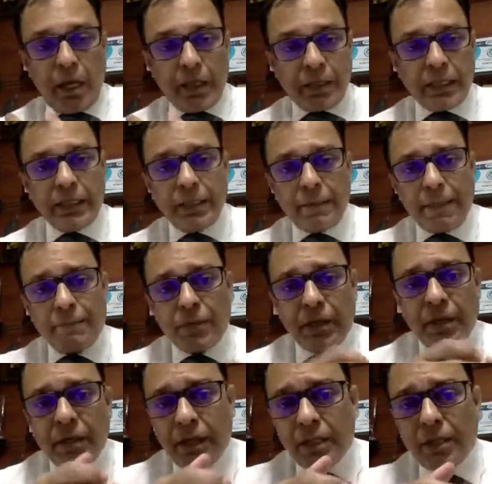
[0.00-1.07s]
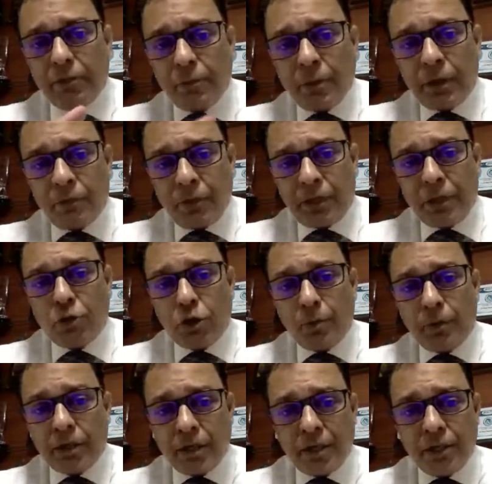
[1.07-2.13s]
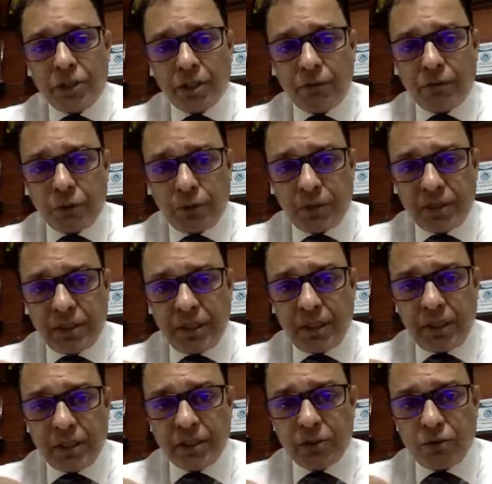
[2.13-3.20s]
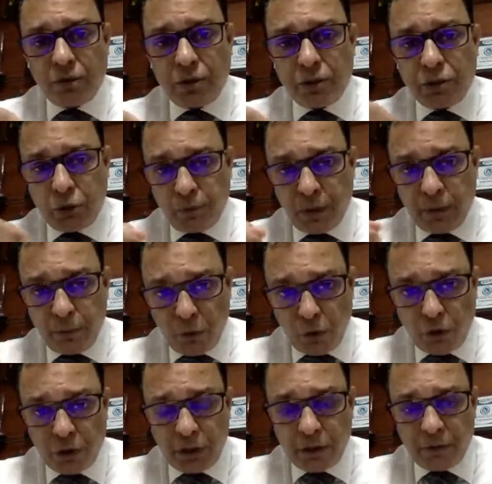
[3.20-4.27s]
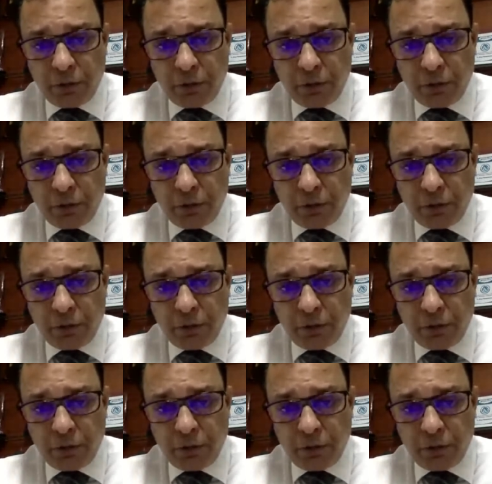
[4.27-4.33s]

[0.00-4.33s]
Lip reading: Then another very common condition which we see is called tubal block,